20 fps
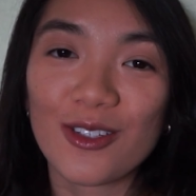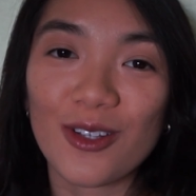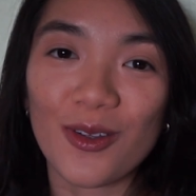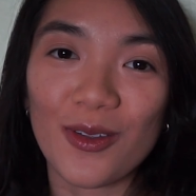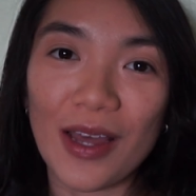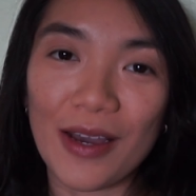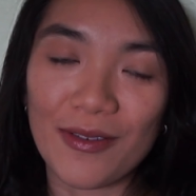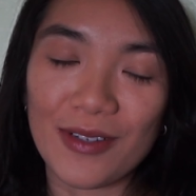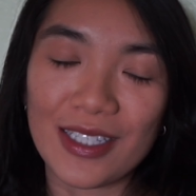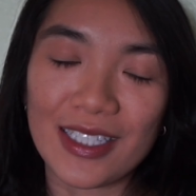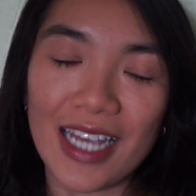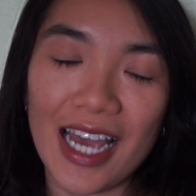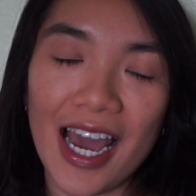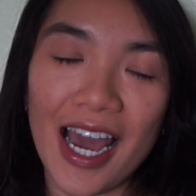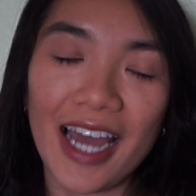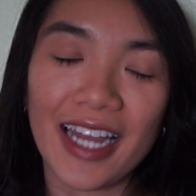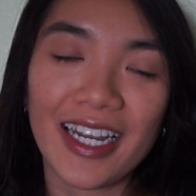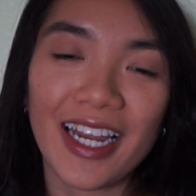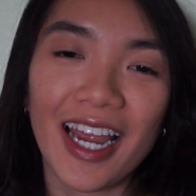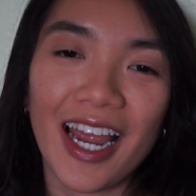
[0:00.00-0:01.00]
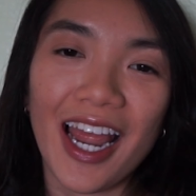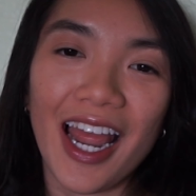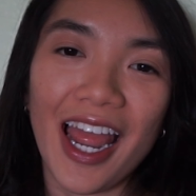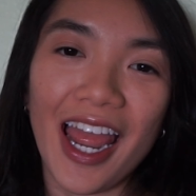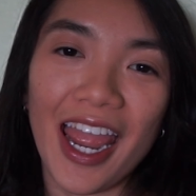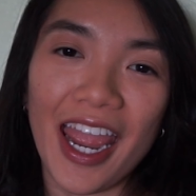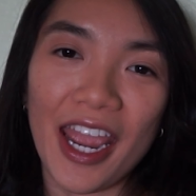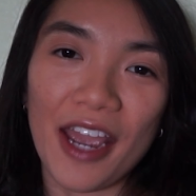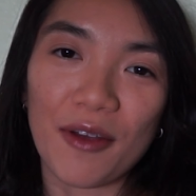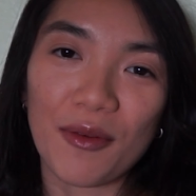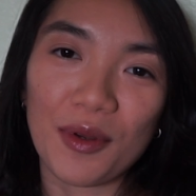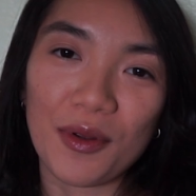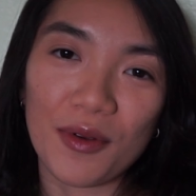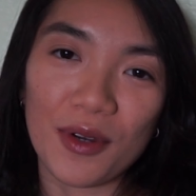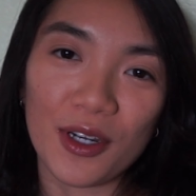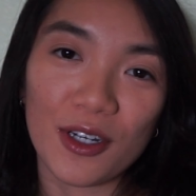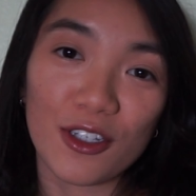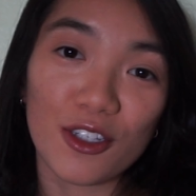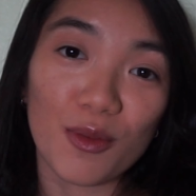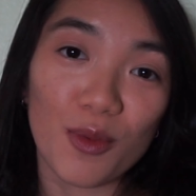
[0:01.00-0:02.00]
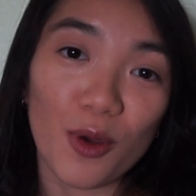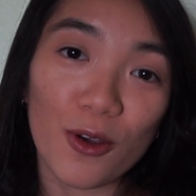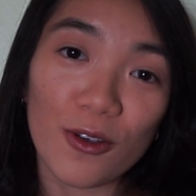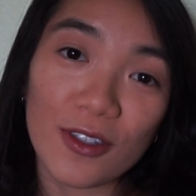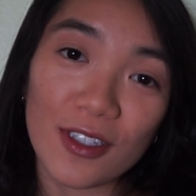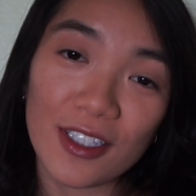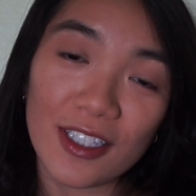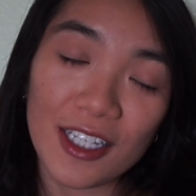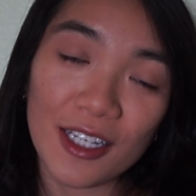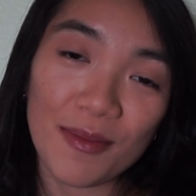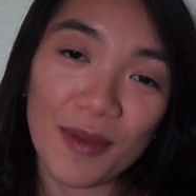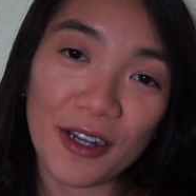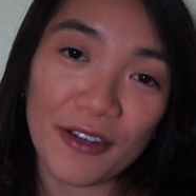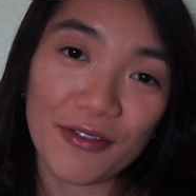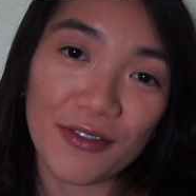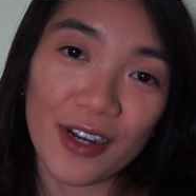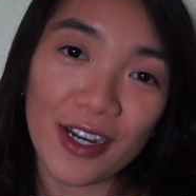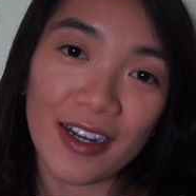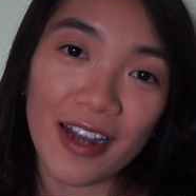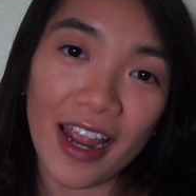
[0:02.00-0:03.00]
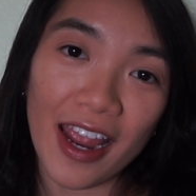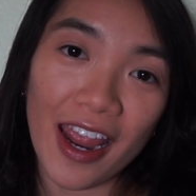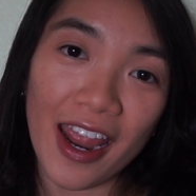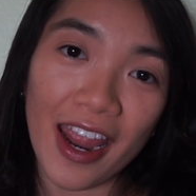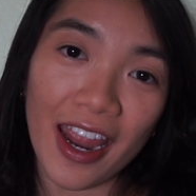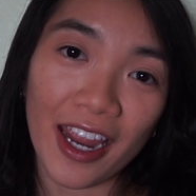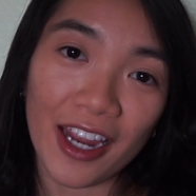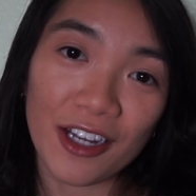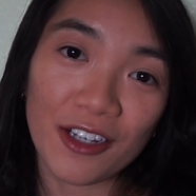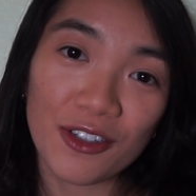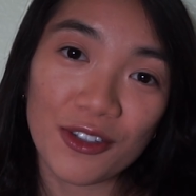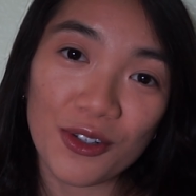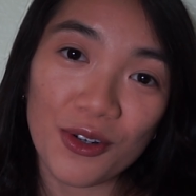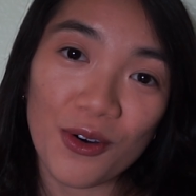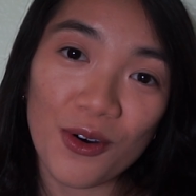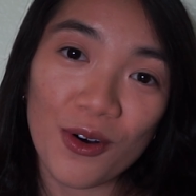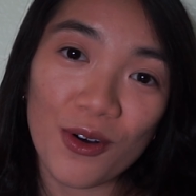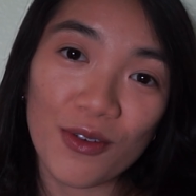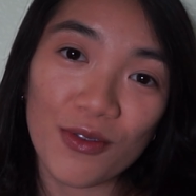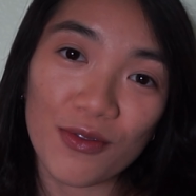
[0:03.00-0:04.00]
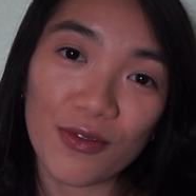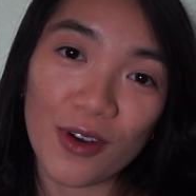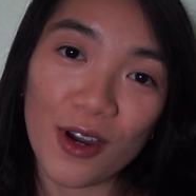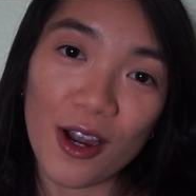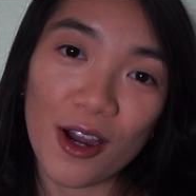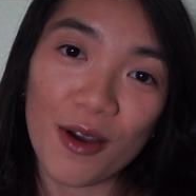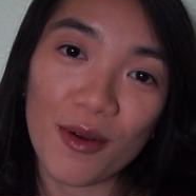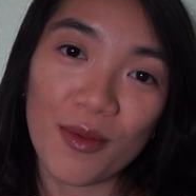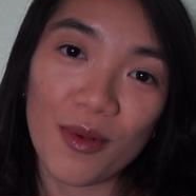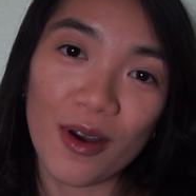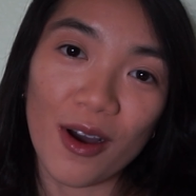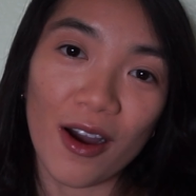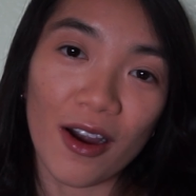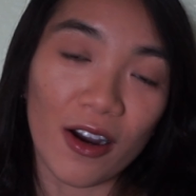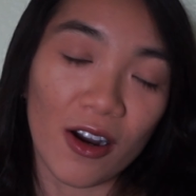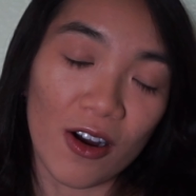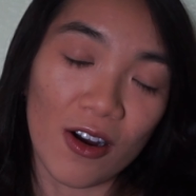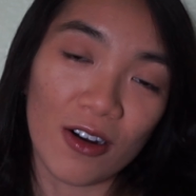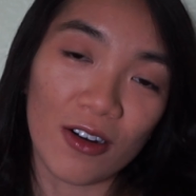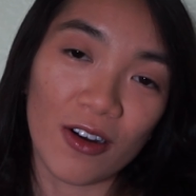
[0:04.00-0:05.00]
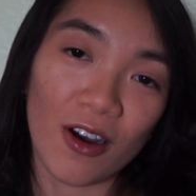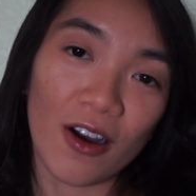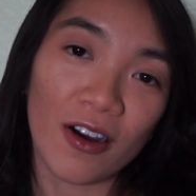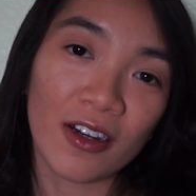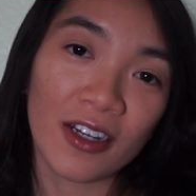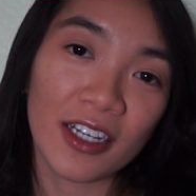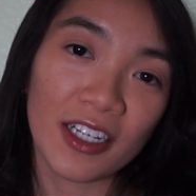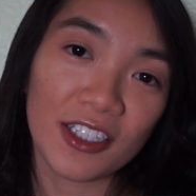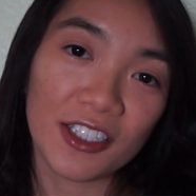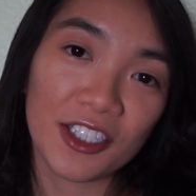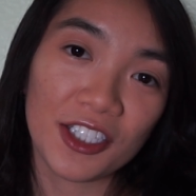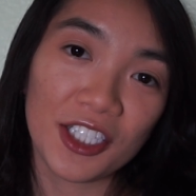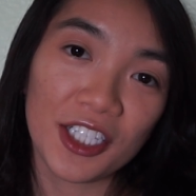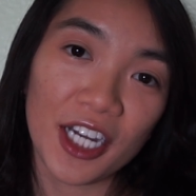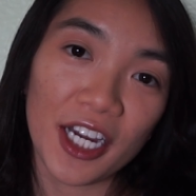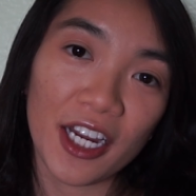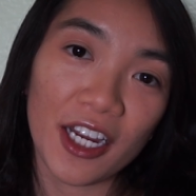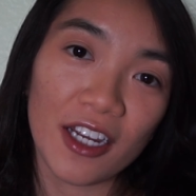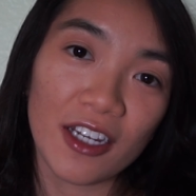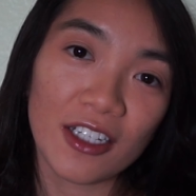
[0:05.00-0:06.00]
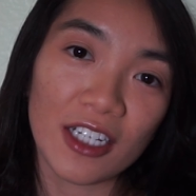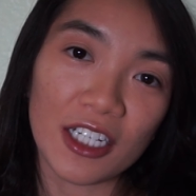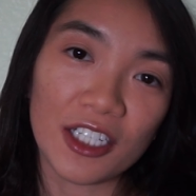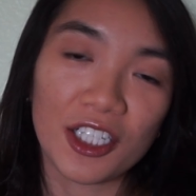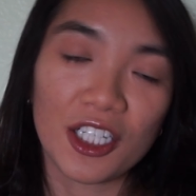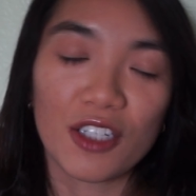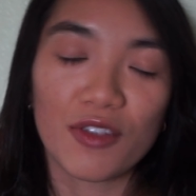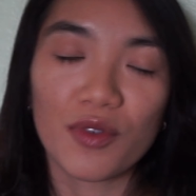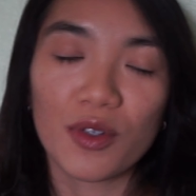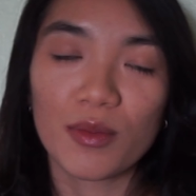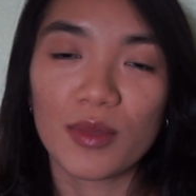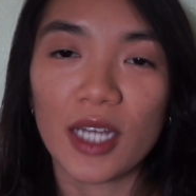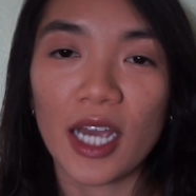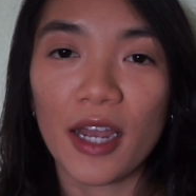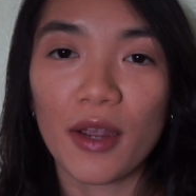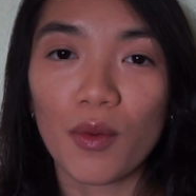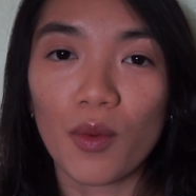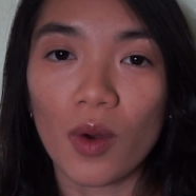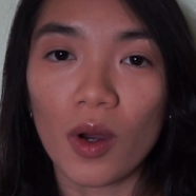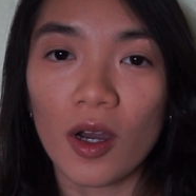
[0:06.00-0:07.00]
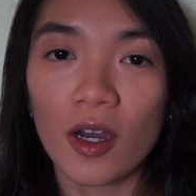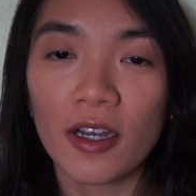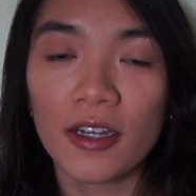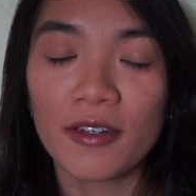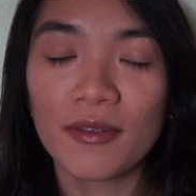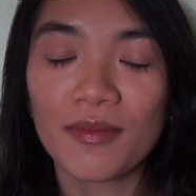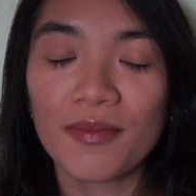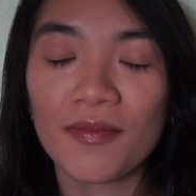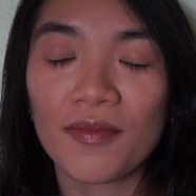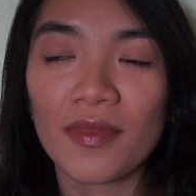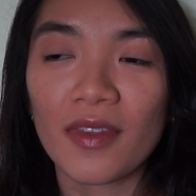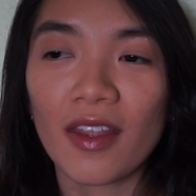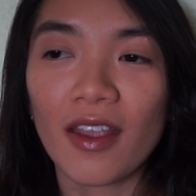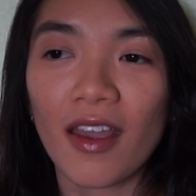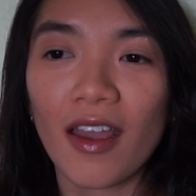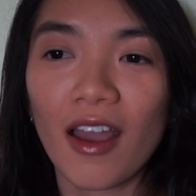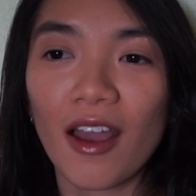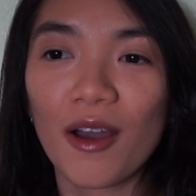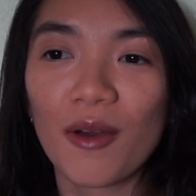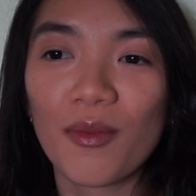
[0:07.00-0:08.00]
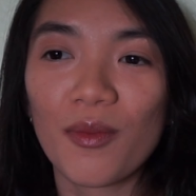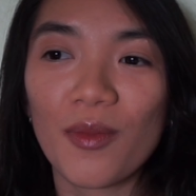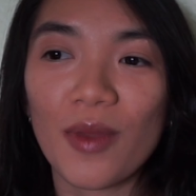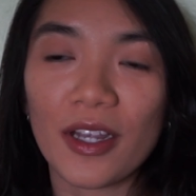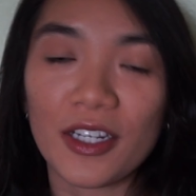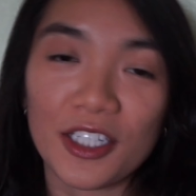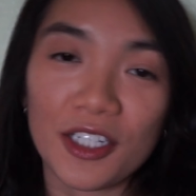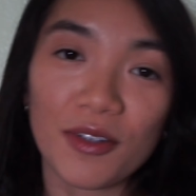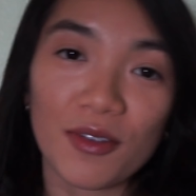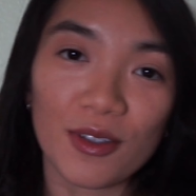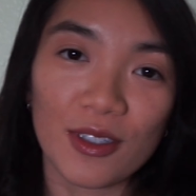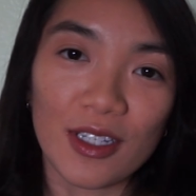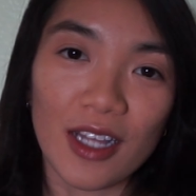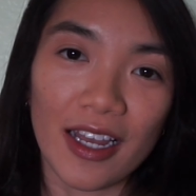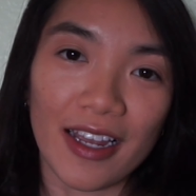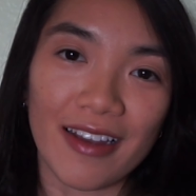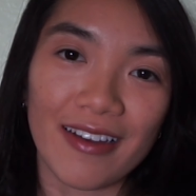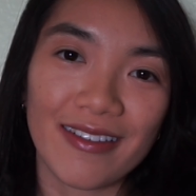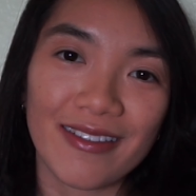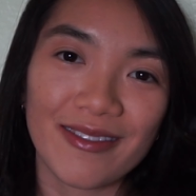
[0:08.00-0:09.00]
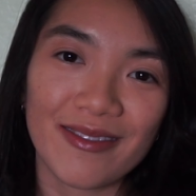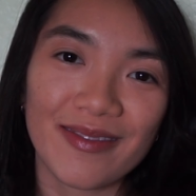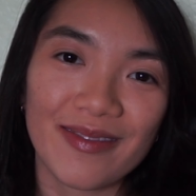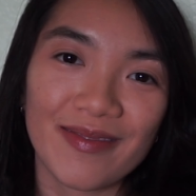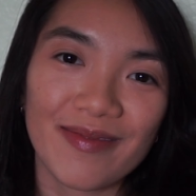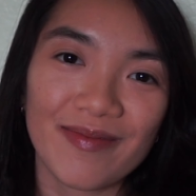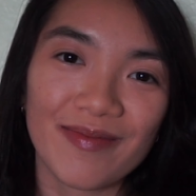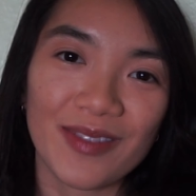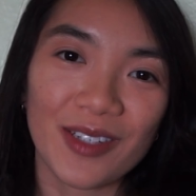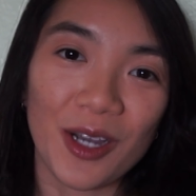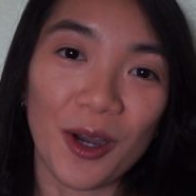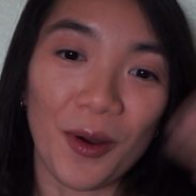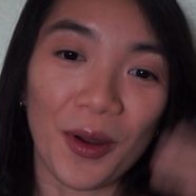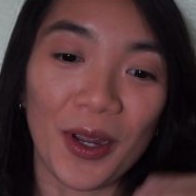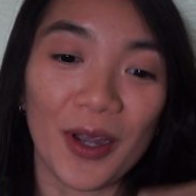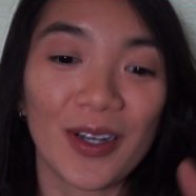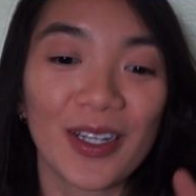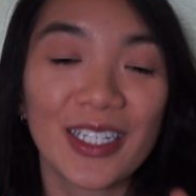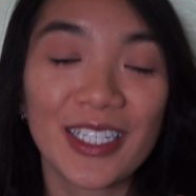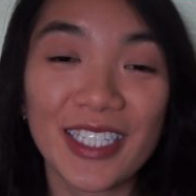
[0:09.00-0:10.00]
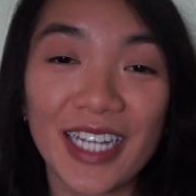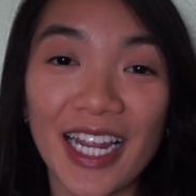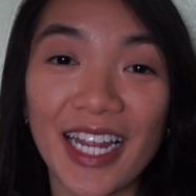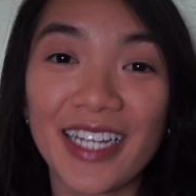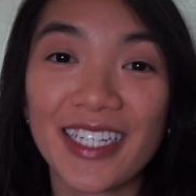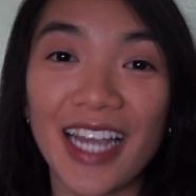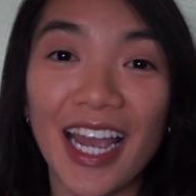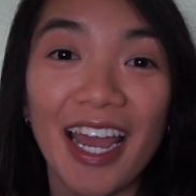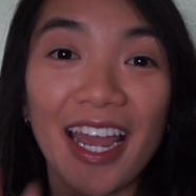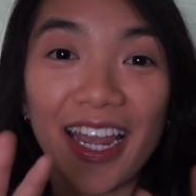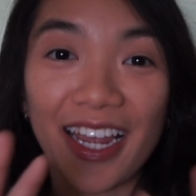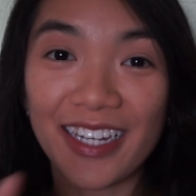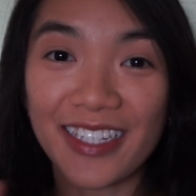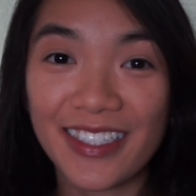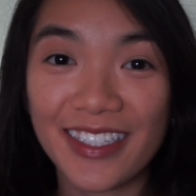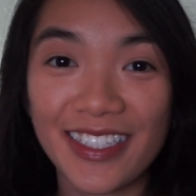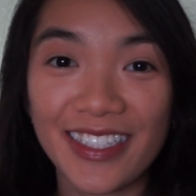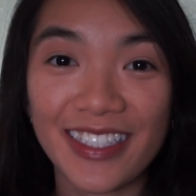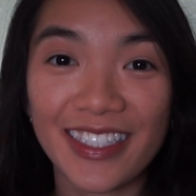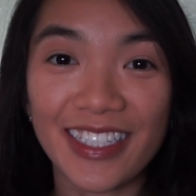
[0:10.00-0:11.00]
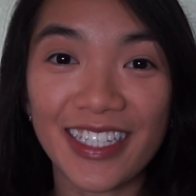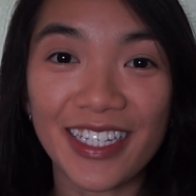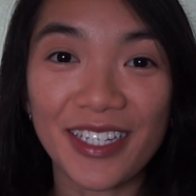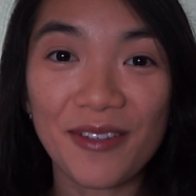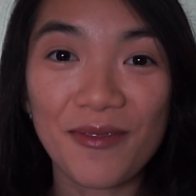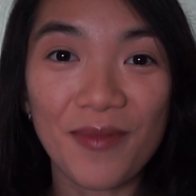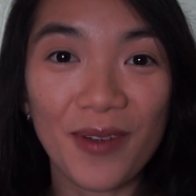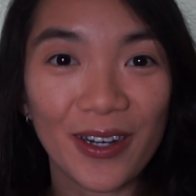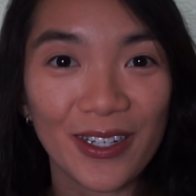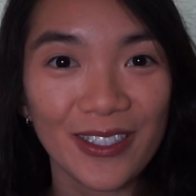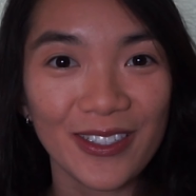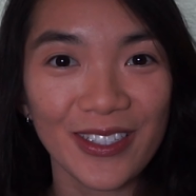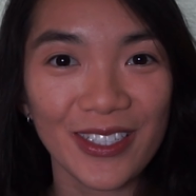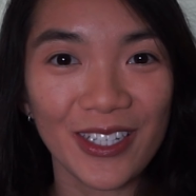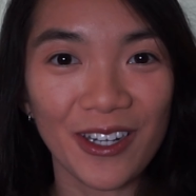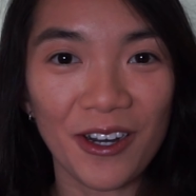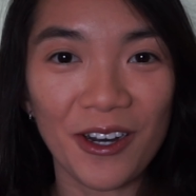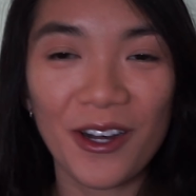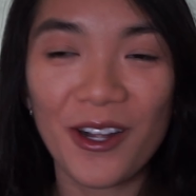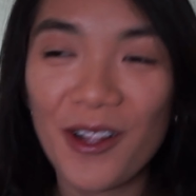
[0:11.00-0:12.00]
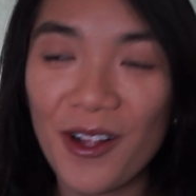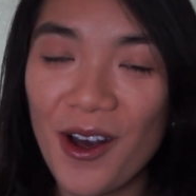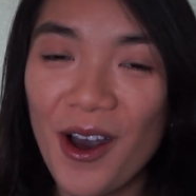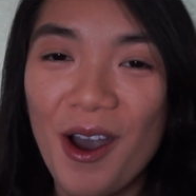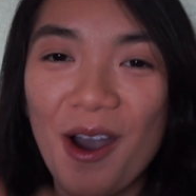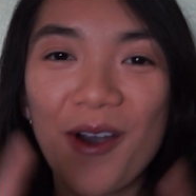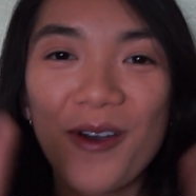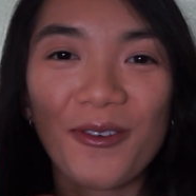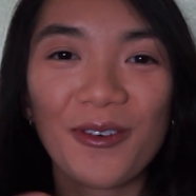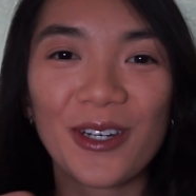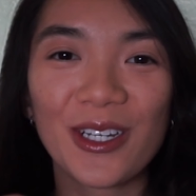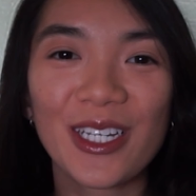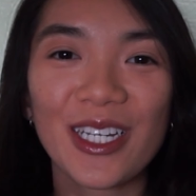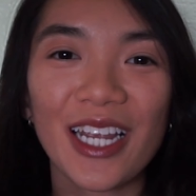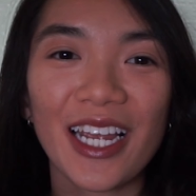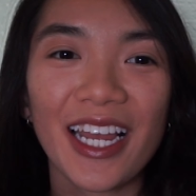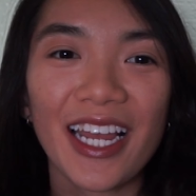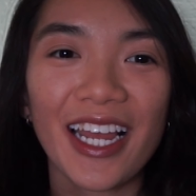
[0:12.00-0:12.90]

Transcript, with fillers: So that was sad. And we were supposed to see my friend Angel from our Hong Kong exchange, and she's from Taiwan. And she was like going on exchange at HEC Montreal, which